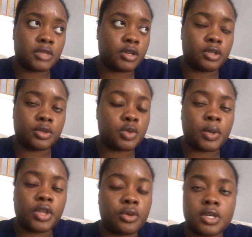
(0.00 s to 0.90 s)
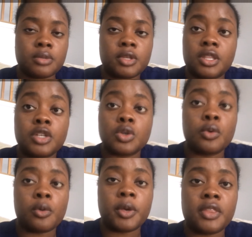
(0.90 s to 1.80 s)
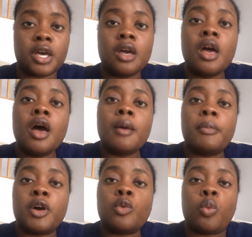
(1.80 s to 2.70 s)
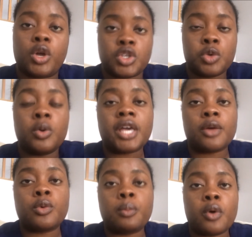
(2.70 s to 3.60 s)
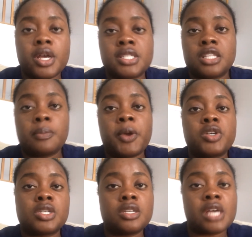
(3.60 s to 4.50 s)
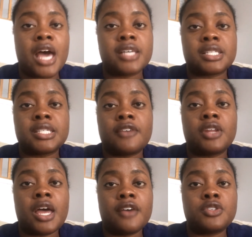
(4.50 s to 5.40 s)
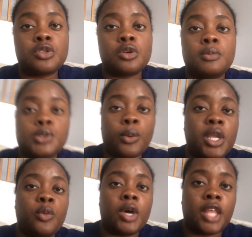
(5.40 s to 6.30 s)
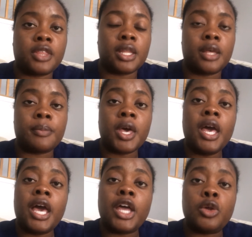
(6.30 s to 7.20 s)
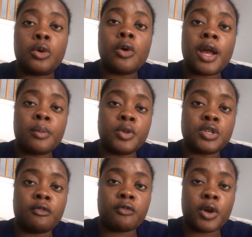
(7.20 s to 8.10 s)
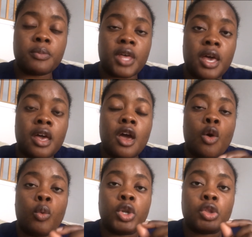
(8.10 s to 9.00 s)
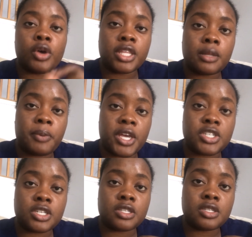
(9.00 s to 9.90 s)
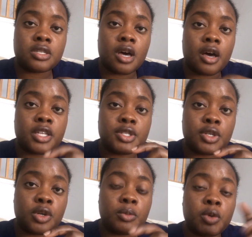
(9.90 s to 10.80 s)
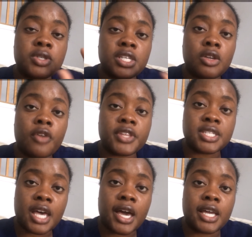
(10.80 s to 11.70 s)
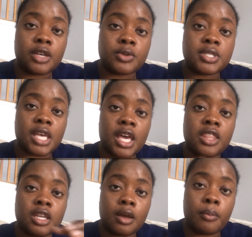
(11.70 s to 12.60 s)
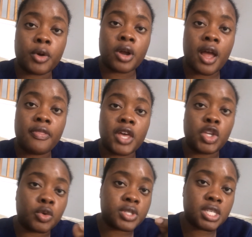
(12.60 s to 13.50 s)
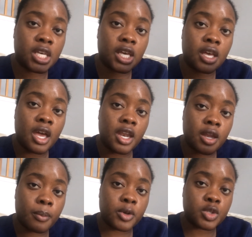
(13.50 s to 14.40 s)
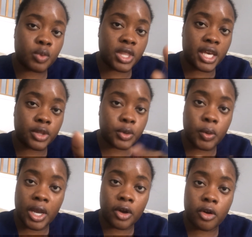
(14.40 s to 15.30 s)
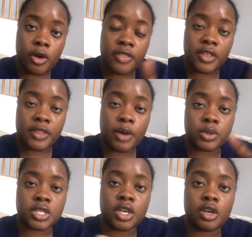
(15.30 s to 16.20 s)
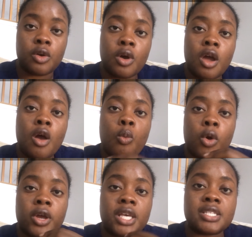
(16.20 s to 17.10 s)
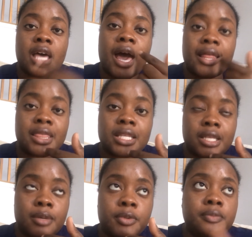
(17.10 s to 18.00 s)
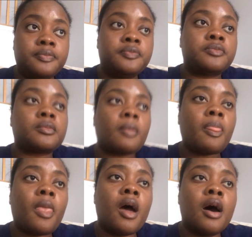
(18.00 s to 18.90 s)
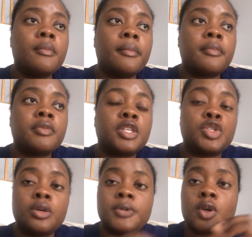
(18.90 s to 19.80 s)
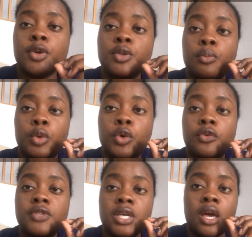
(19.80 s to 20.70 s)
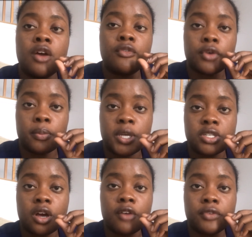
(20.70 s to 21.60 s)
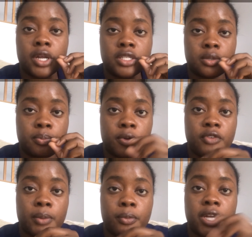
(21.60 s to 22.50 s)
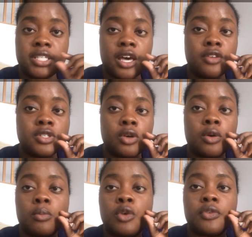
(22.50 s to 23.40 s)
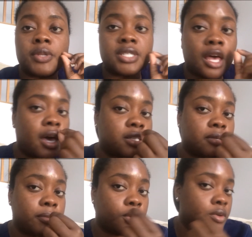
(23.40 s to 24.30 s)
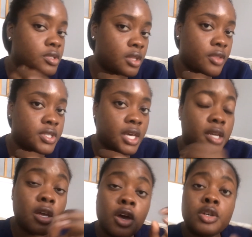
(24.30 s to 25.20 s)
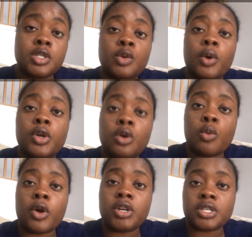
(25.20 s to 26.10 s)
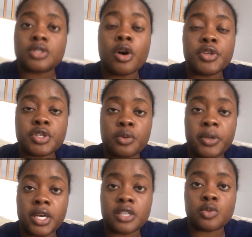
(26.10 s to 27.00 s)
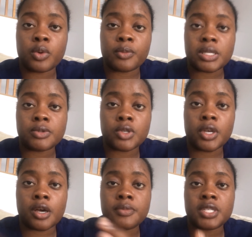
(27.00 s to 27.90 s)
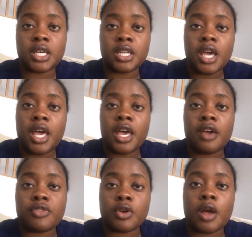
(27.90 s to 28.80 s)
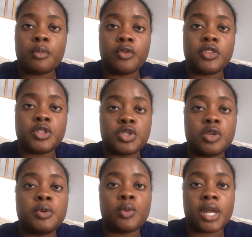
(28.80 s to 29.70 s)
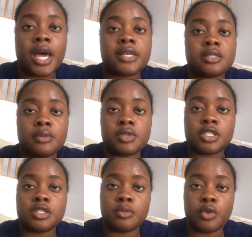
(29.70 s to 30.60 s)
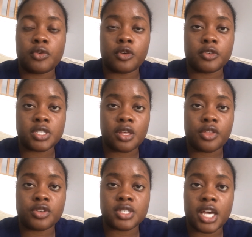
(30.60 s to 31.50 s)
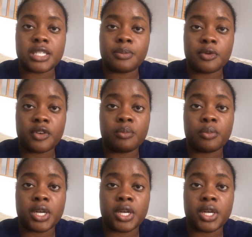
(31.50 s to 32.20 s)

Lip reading: I don't know, 23 or something like that. Don't quote me on that. But what you will get in report is that the patient has a 7.5 tube, 21 at the lip. And you are able to confirm that when you look at the patient's tube, you'll see it on the side. It will say the number, and then you'll see numbers with like a little arrow, and then that will tell you where it is at the lip. The tube is also moved for patient comfort and to prevent breakdown. So move from the side to middle to the other side. So you want to know where it is also, because when respiratory comes in, if they're not moving the tube, you want to ask them just to move it over to the other side to prevent